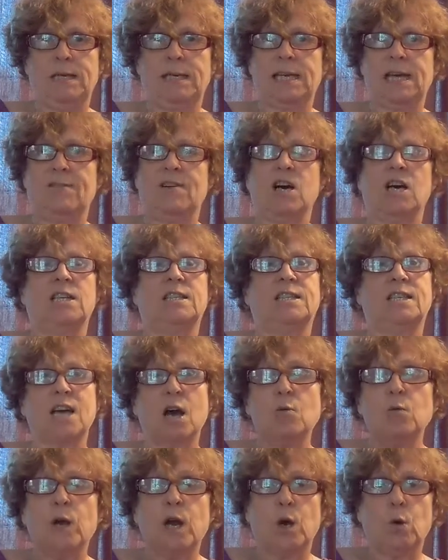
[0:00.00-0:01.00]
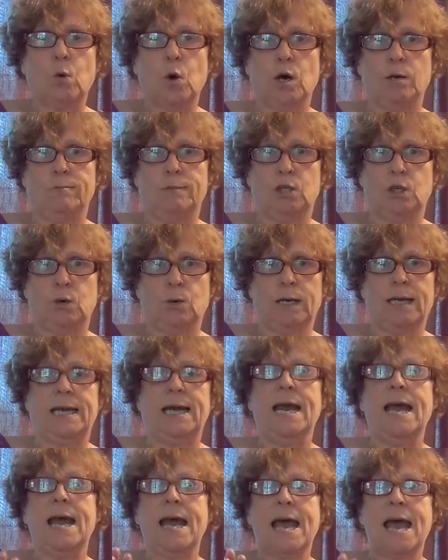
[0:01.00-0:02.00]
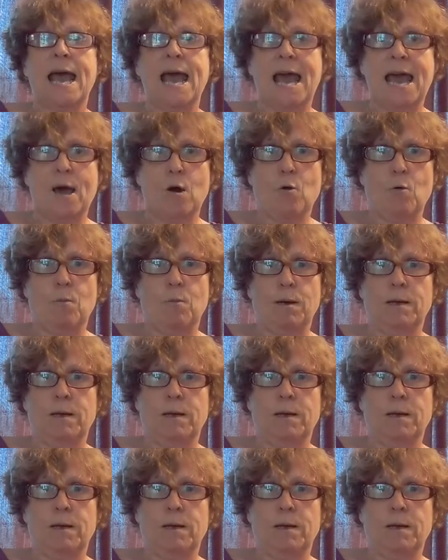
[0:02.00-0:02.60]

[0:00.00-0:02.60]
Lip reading: together, I don't know what I'm doing, help.